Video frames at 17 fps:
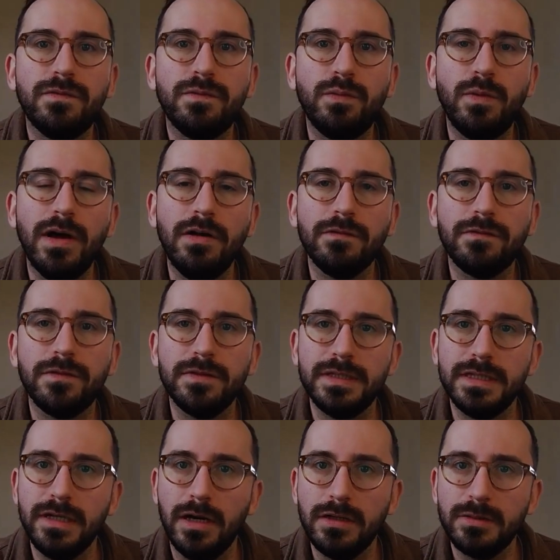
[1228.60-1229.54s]
Well, for
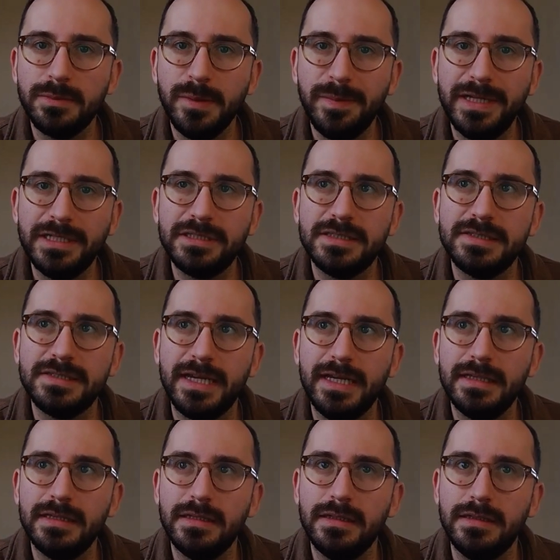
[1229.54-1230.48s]
the honorable mentions
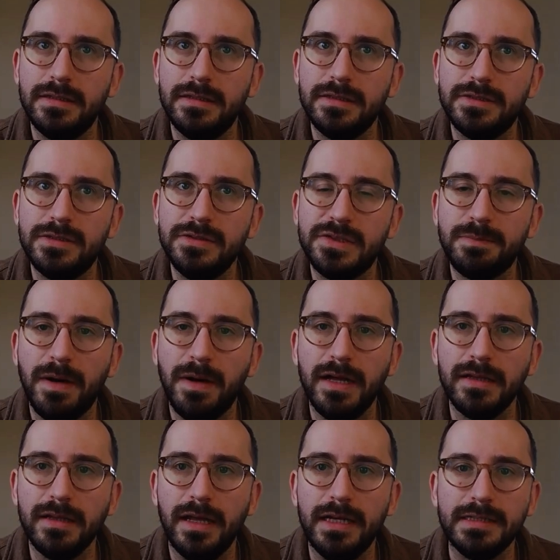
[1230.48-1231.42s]
and the two
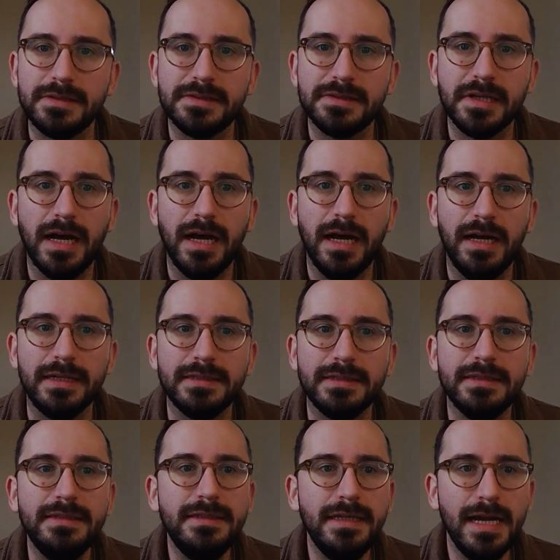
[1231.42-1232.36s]
spotlights,
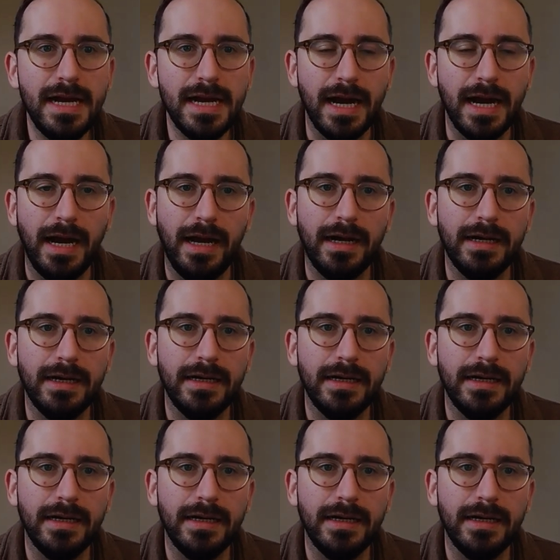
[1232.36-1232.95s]
yeah.